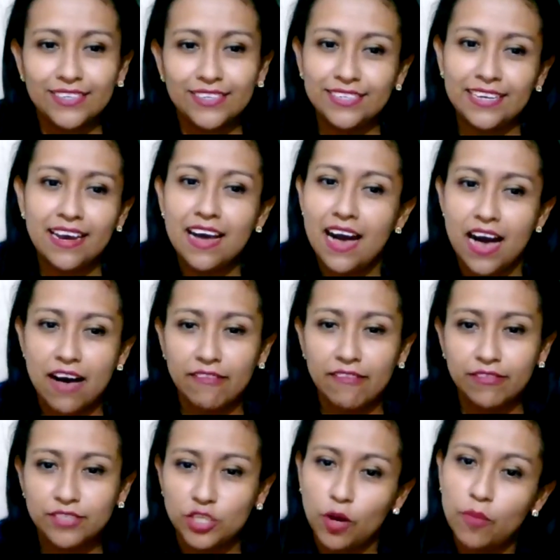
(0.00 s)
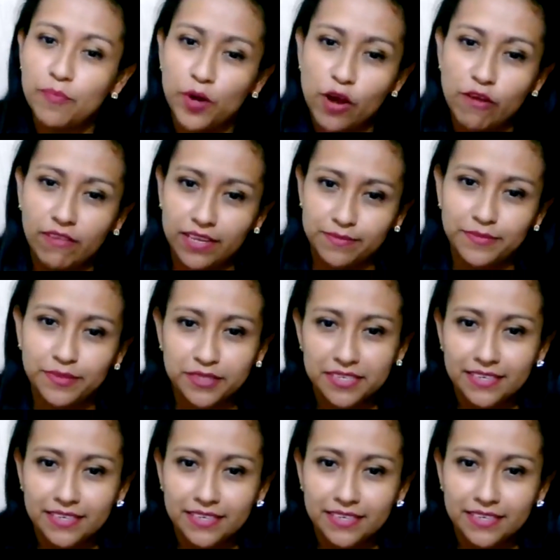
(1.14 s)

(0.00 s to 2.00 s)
gonna have some problems.